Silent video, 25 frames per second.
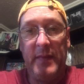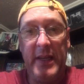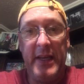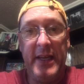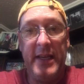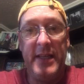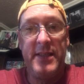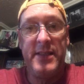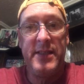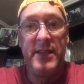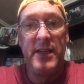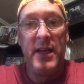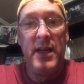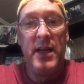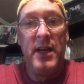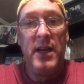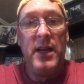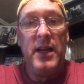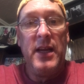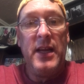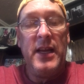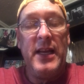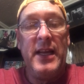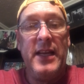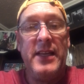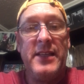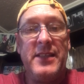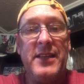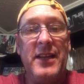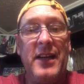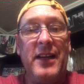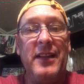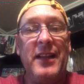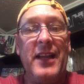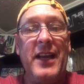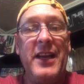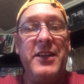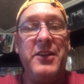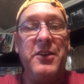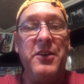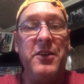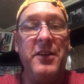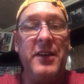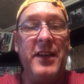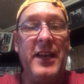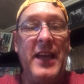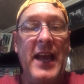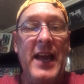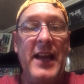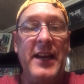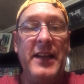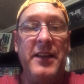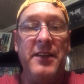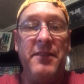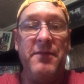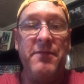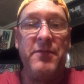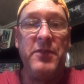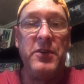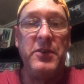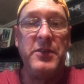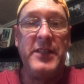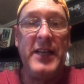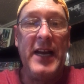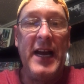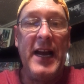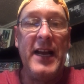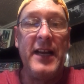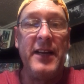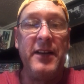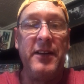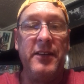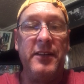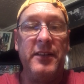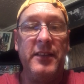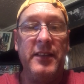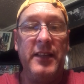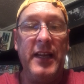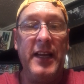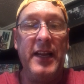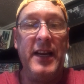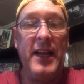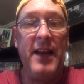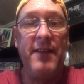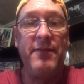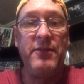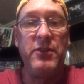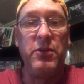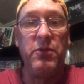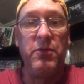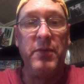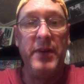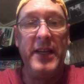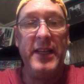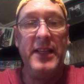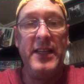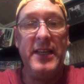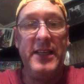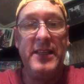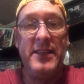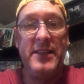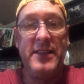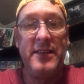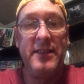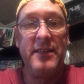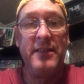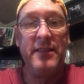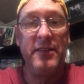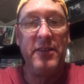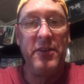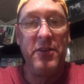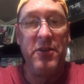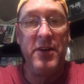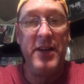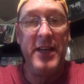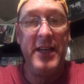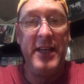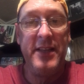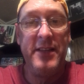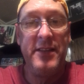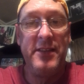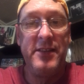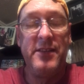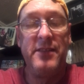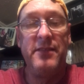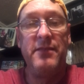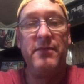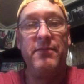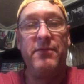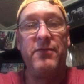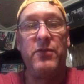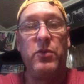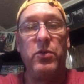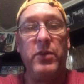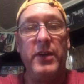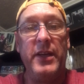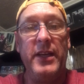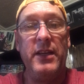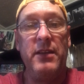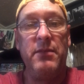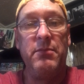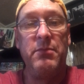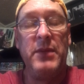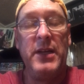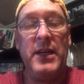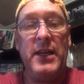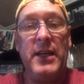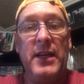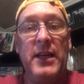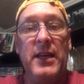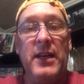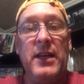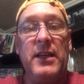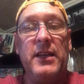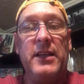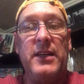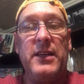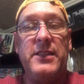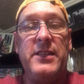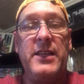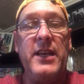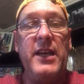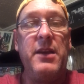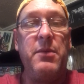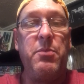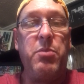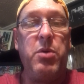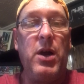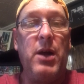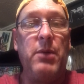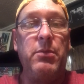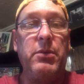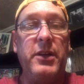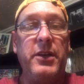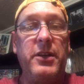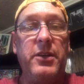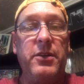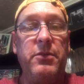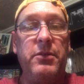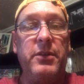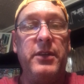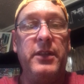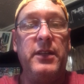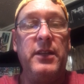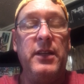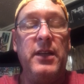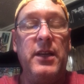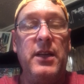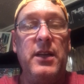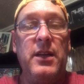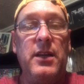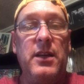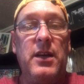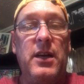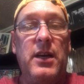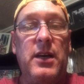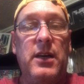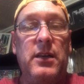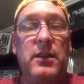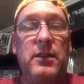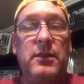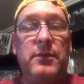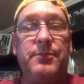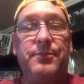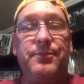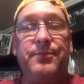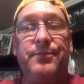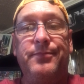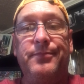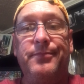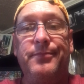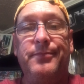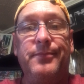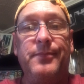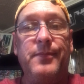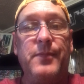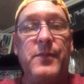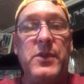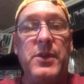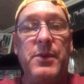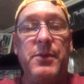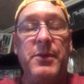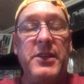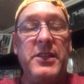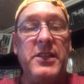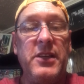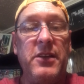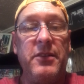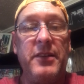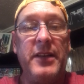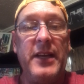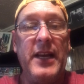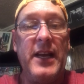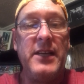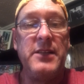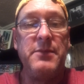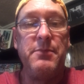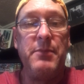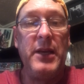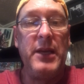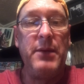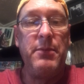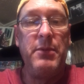it's it's not like you're caddying for Tiger and have to read these greens for him, because he could probably do it. Um, some of these other guys may